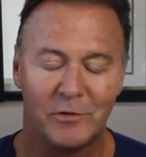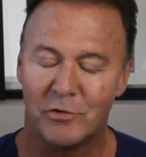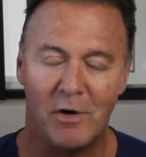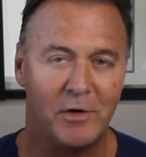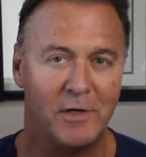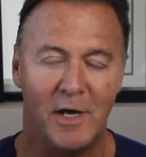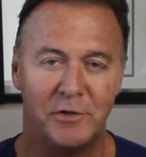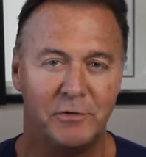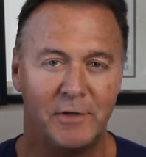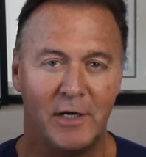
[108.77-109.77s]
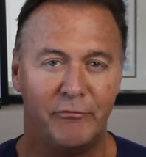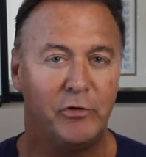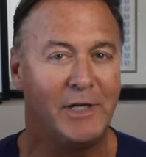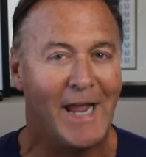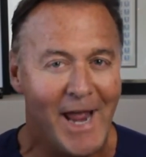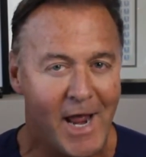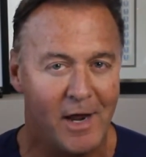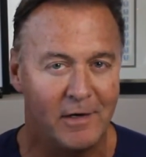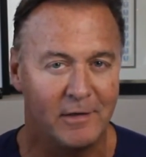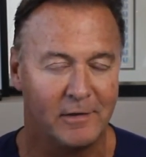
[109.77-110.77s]
Try to not do that if you
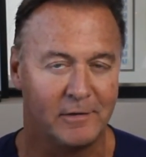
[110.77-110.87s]
can.